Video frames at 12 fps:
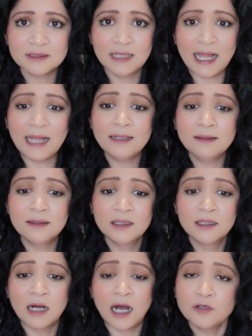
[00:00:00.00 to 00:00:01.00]
And
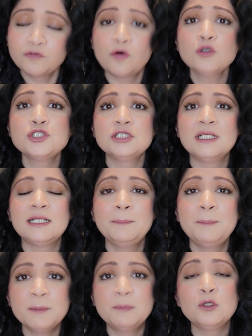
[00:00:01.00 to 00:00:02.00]
unfortunately,
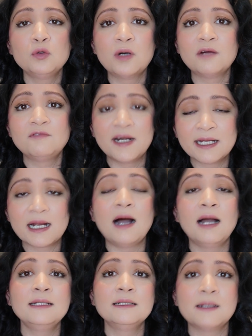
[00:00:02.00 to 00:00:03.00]
people who are very
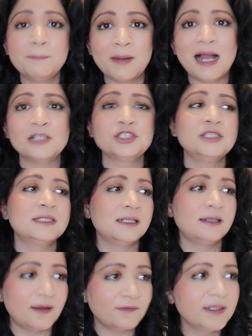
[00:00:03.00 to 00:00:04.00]
kind, compassionate,
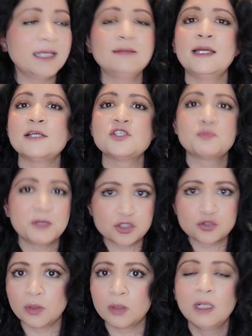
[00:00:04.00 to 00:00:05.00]
and loving, and they're
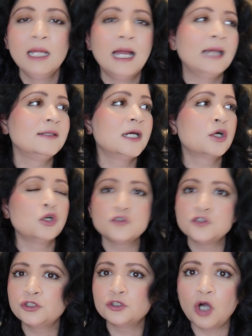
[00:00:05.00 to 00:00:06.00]
spiritual and they're
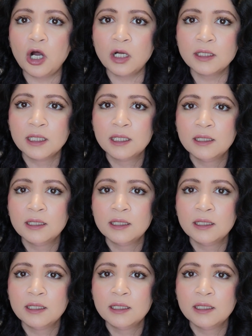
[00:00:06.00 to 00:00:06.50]
closer to God,